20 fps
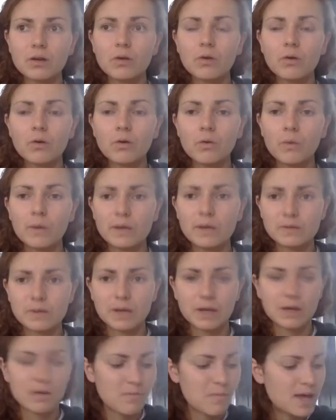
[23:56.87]
always
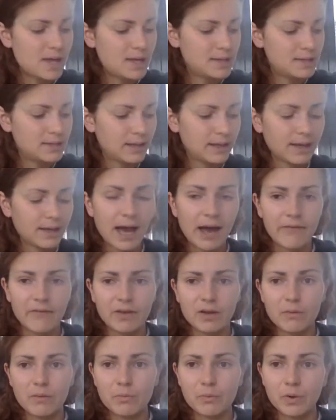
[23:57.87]
recommend
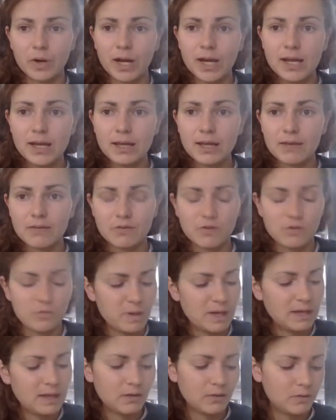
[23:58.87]
having a break if you've
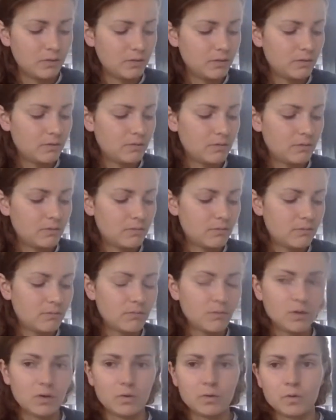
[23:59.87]
been on
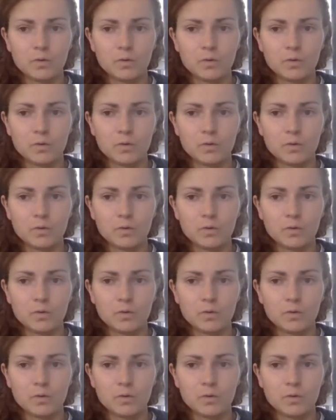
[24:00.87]
the oral